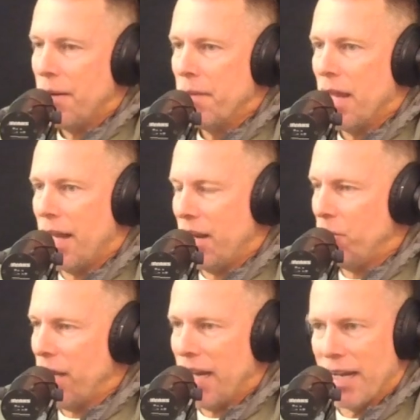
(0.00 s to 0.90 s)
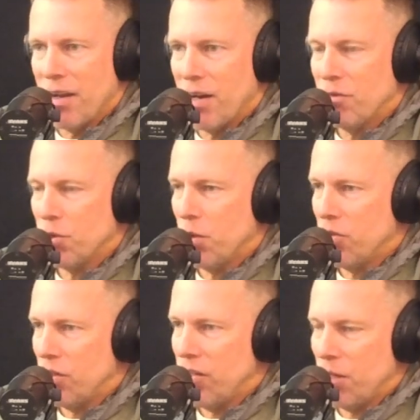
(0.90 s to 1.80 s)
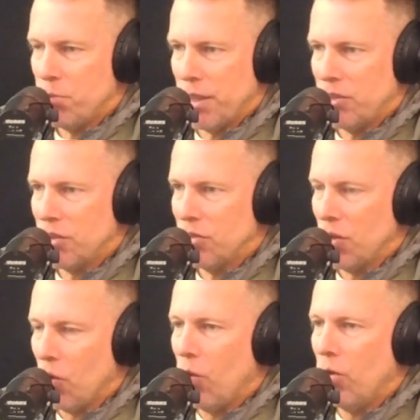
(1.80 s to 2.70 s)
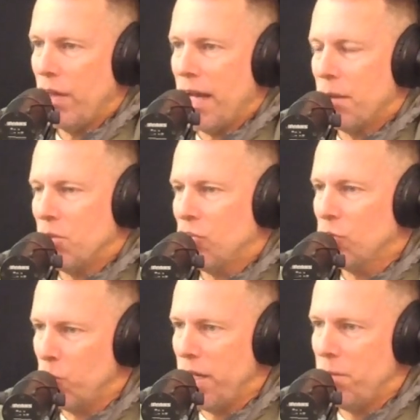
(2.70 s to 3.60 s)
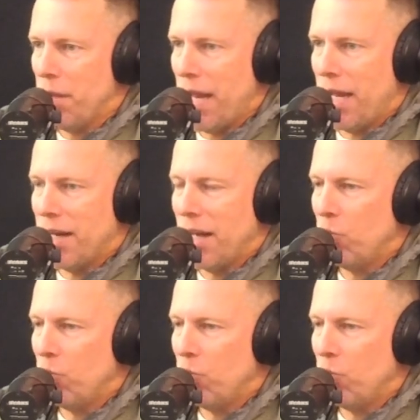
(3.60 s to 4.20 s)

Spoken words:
and then we hang out afterwards and take pictures and all that. I'm a sweet man.